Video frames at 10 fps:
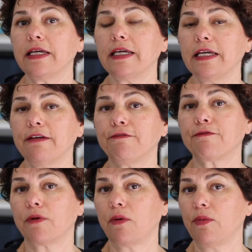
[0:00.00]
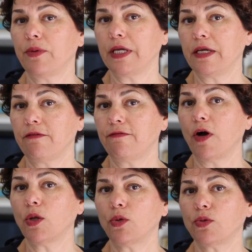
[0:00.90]
if we
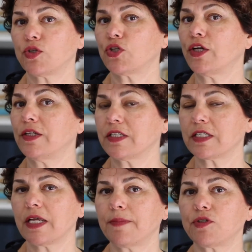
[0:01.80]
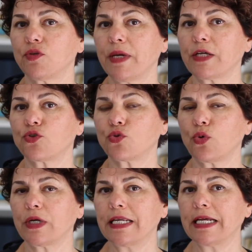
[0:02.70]
follow certain steps to make
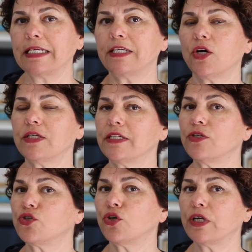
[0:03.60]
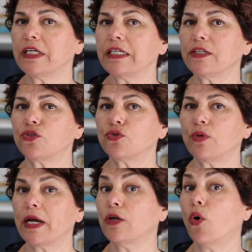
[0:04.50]
sure that it doesn't turn
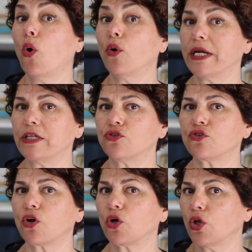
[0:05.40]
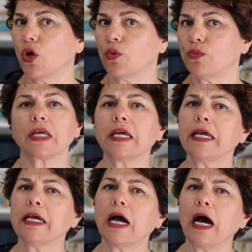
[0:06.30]
into an orange glow.
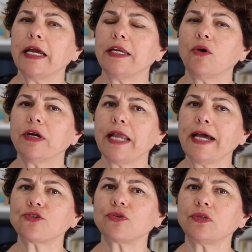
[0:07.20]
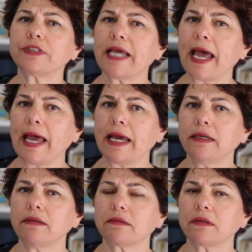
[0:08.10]
In our natural
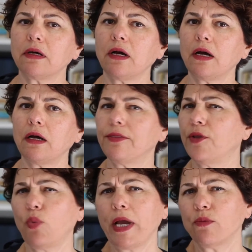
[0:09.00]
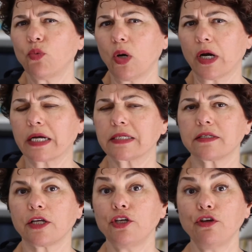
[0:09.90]
tan, the way it
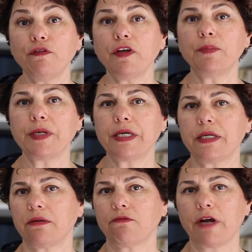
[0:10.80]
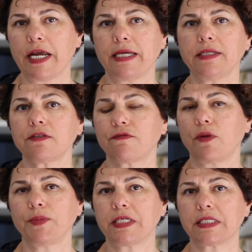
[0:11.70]
works, UVB rays
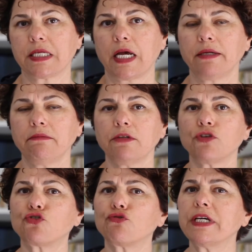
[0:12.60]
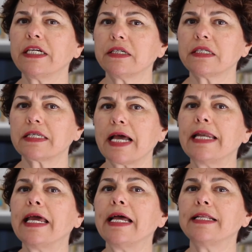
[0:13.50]
from the sun triggers
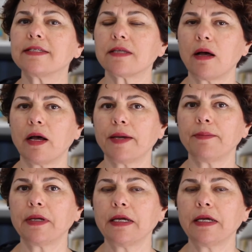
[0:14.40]
an enzyme